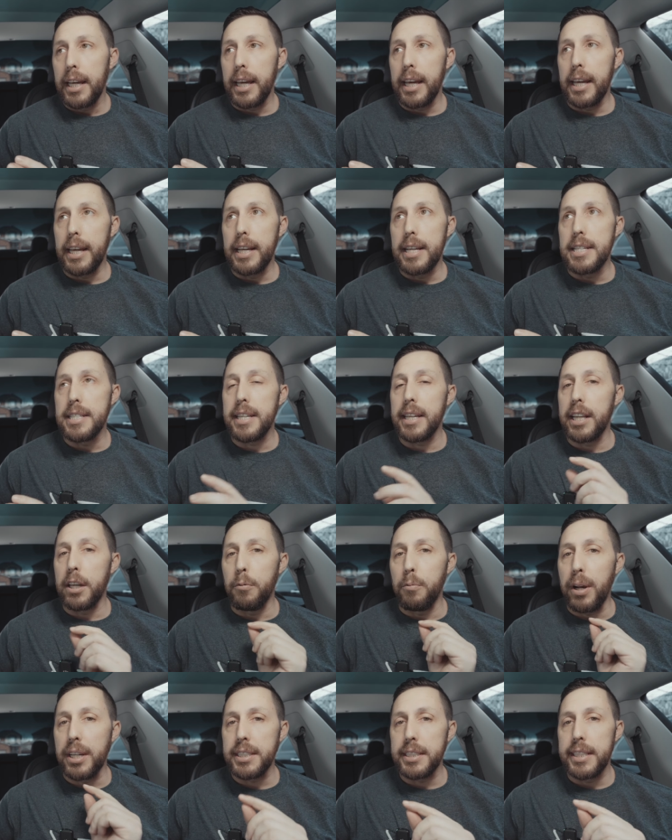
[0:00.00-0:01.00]
is
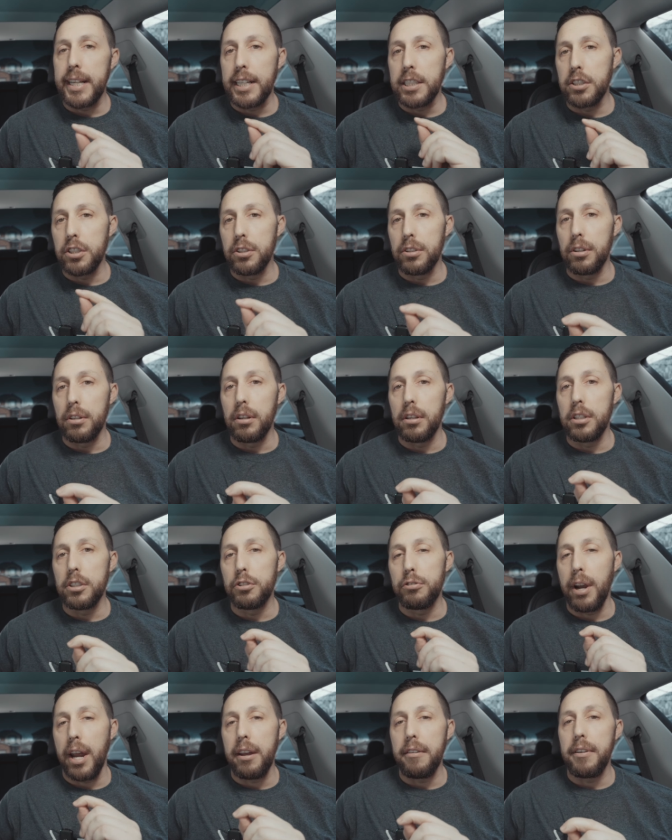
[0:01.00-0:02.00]
in residential
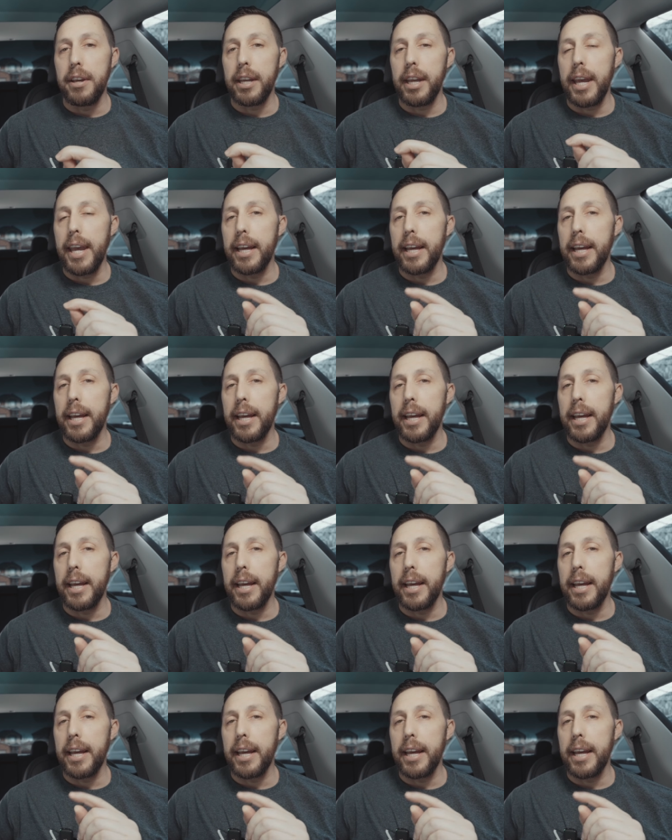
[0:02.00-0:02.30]
driving.